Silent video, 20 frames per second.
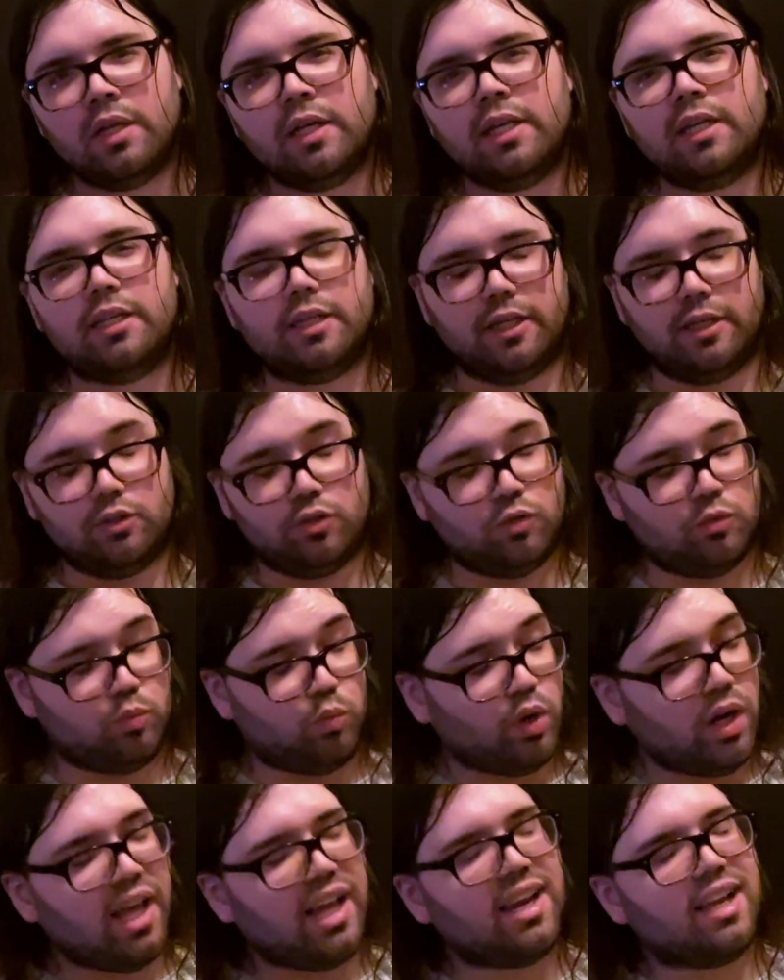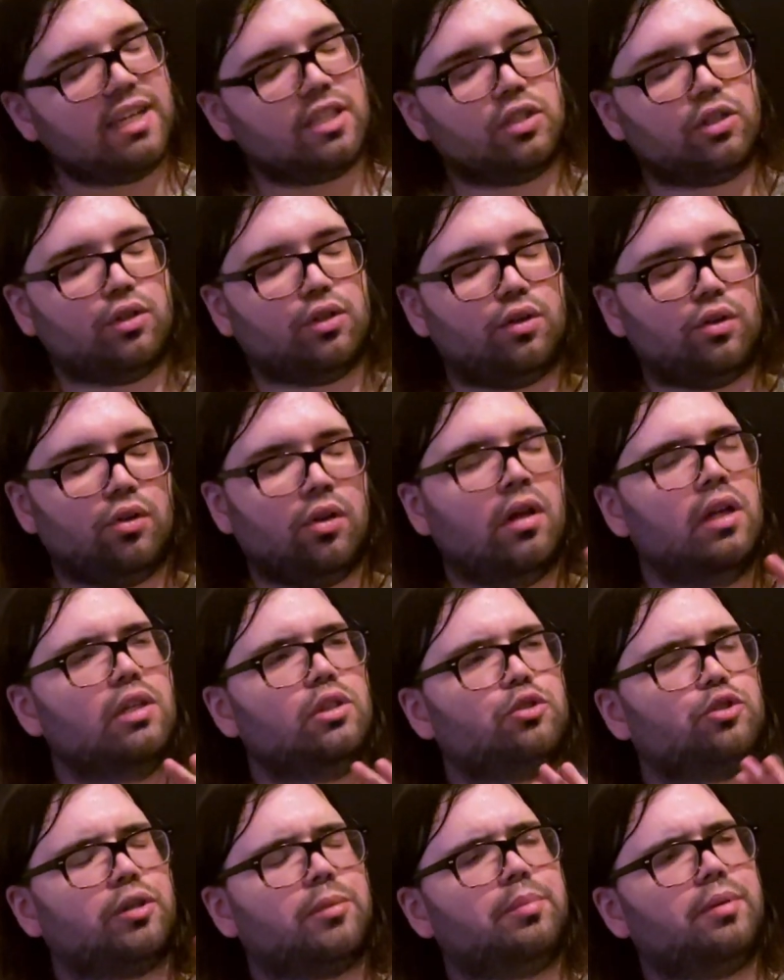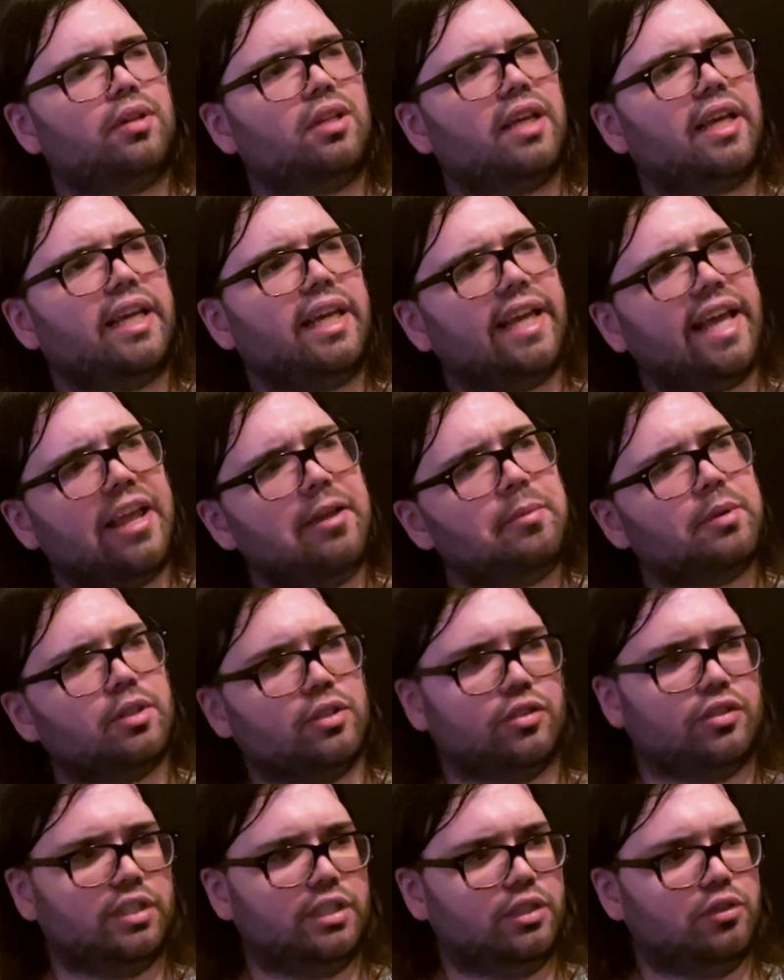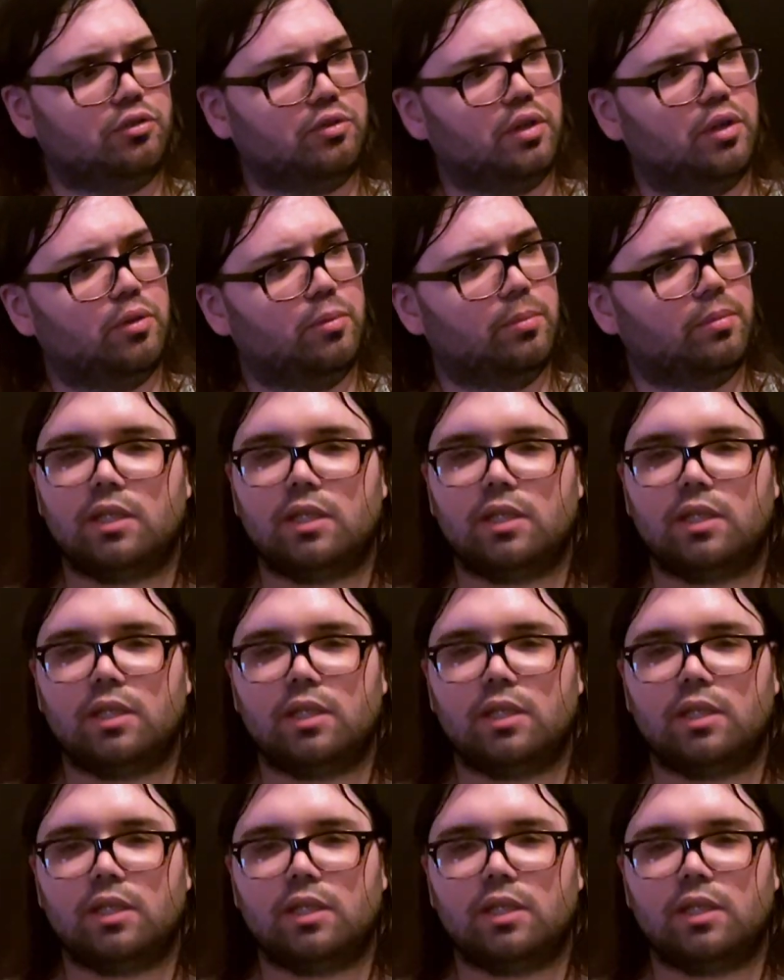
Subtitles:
It's what I like to call AAA gamer syndrome,